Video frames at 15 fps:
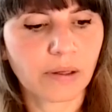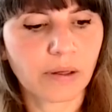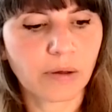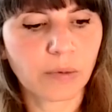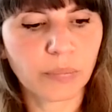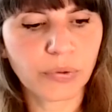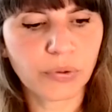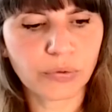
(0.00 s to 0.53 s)

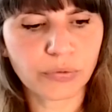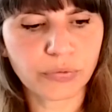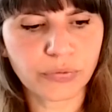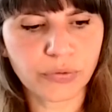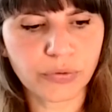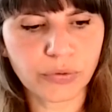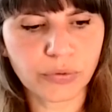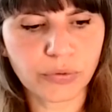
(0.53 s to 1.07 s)
a
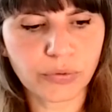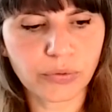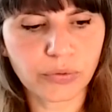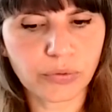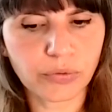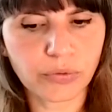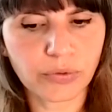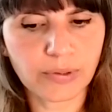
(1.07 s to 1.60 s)
beautiful
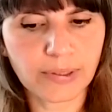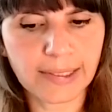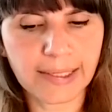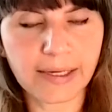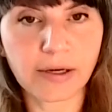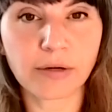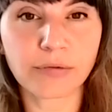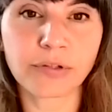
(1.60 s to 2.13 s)

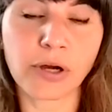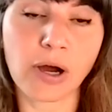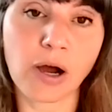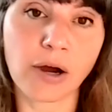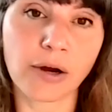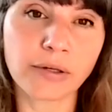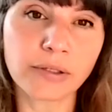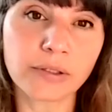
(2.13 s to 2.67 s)
link of the
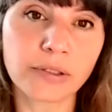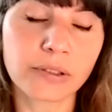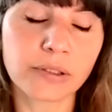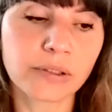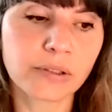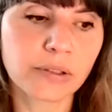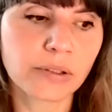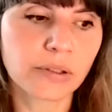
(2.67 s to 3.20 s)
heart,
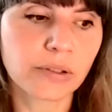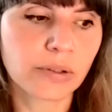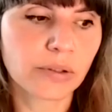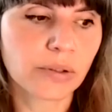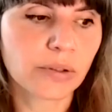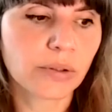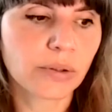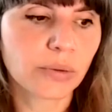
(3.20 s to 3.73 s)

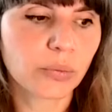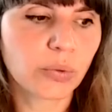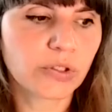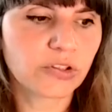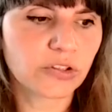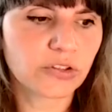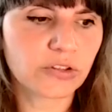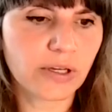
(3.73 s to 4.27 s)

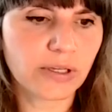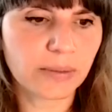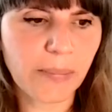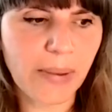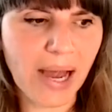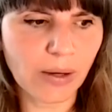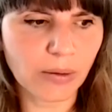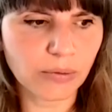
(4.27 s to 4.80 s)
which is not
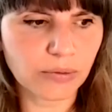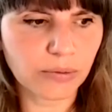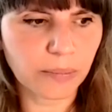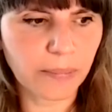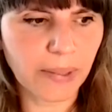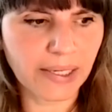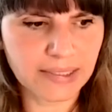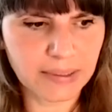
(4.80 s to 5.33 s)
bound
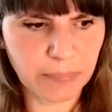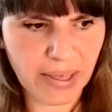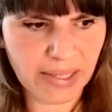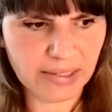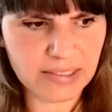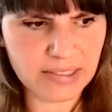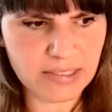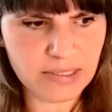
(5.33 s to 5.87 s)
by
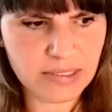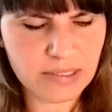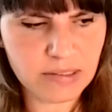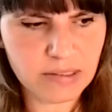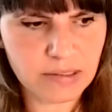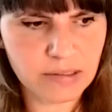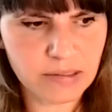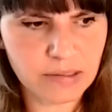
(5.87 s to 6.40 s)
dependence.